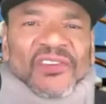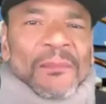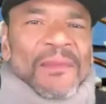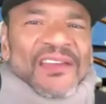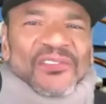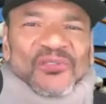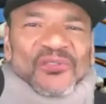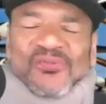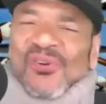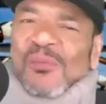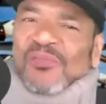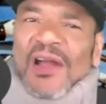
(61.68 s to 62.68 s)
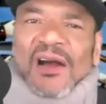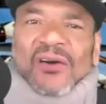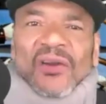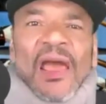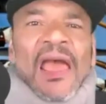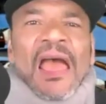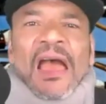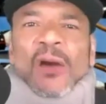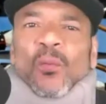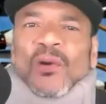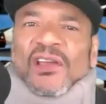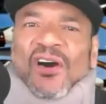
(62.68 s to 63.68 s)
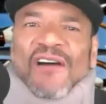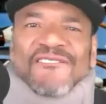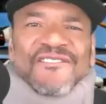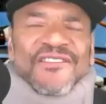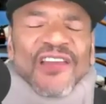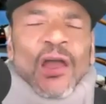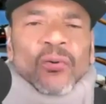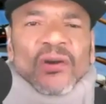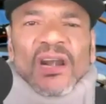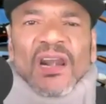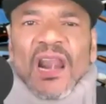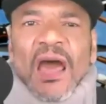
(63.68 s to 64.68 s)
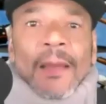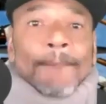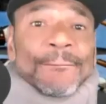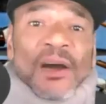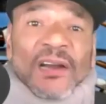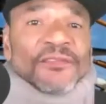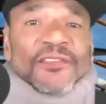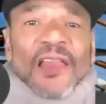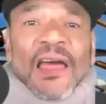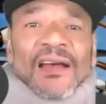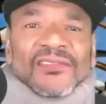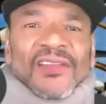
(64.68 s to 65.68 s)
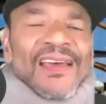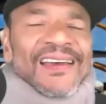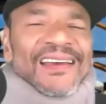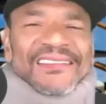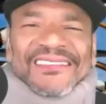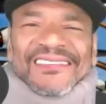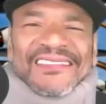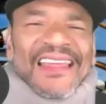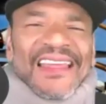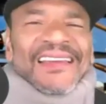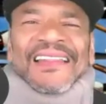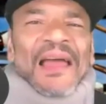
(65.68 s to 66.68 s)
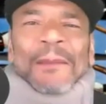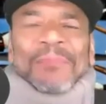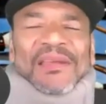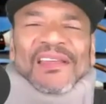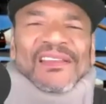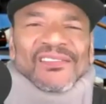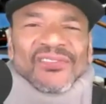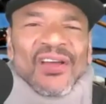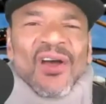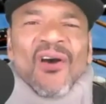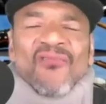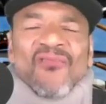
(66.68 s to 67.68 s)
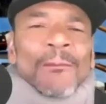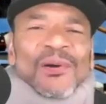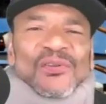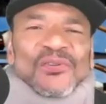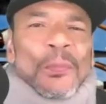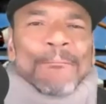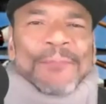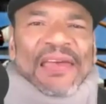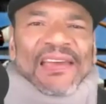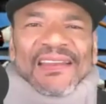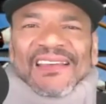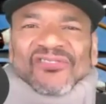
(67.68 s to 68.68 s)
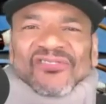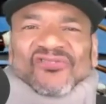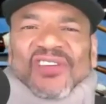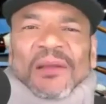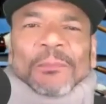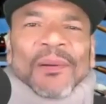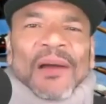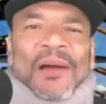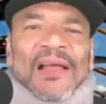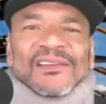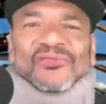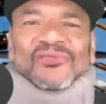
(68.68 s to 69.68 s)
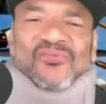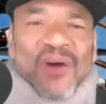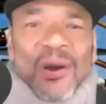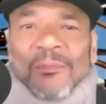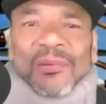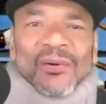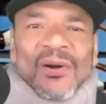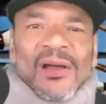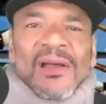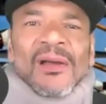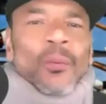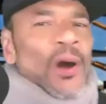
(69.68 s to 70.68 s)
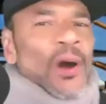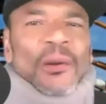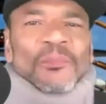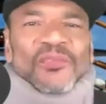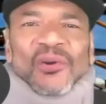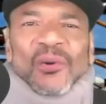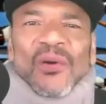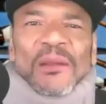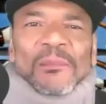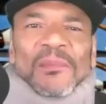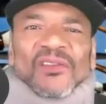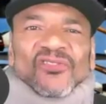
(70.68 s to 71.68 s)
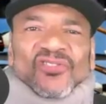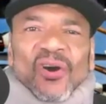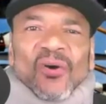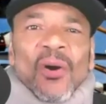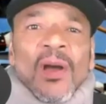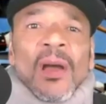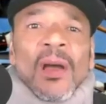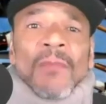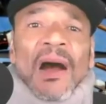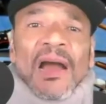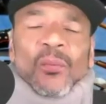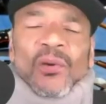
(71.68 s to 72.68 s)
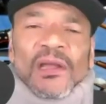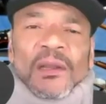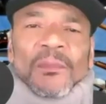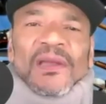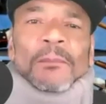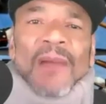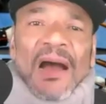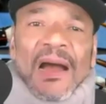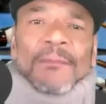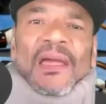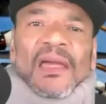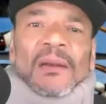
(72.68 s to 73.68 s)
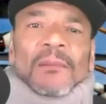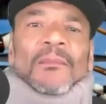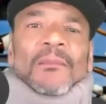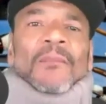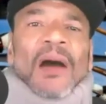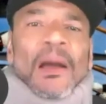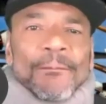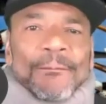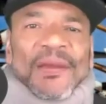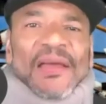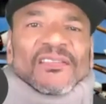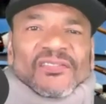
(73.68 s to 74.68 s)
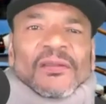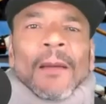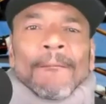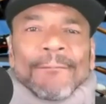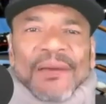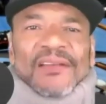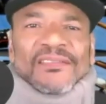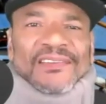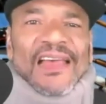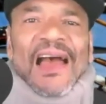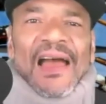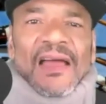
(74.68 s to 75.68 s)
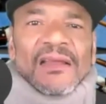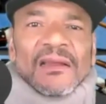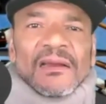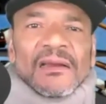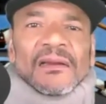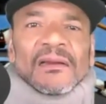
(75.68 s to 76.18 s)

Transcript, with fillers: is Commander Drew Brown, and we are floating like butterflies and stinging like bees. Rumble, you badass jet pilots, rumble. Welcome to the Wingman Show. My wingman, my man, my best, best guy